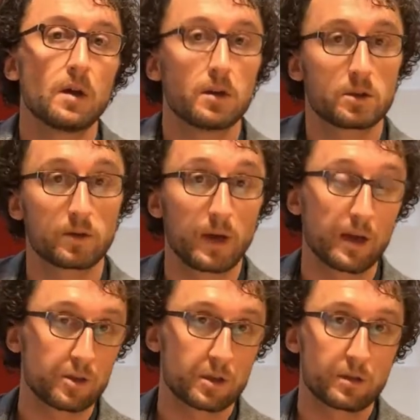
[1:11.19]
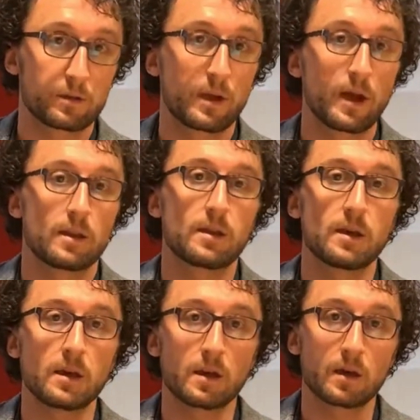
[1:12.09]
So again, just looking at
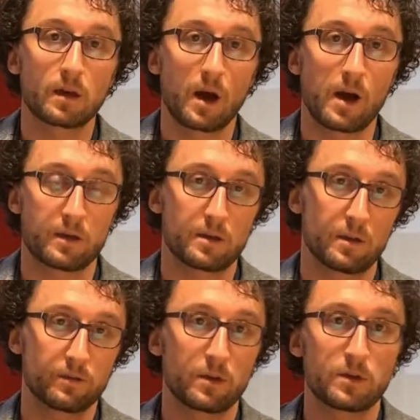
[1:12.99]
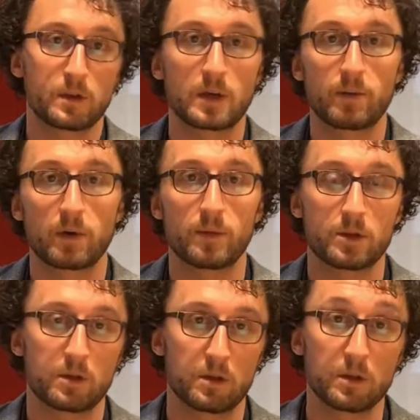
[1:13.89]
the cost of reducing carbon
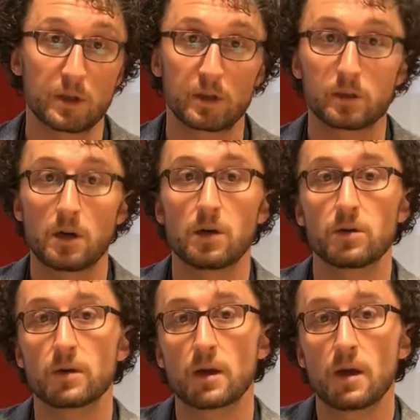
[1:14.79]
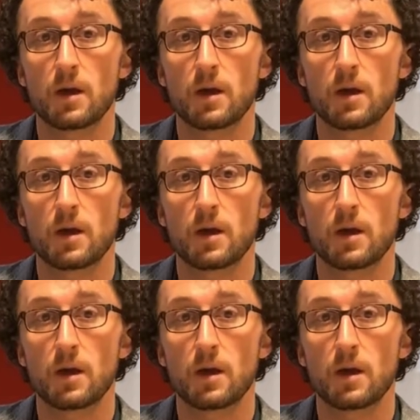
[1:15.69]
emissions alone,